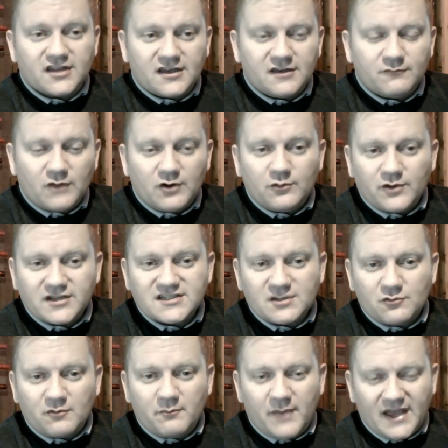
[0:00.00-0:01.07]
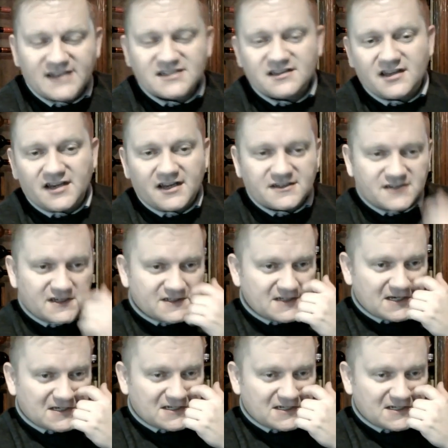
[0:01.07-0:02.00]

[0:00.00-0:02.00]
In many ways they were better than existing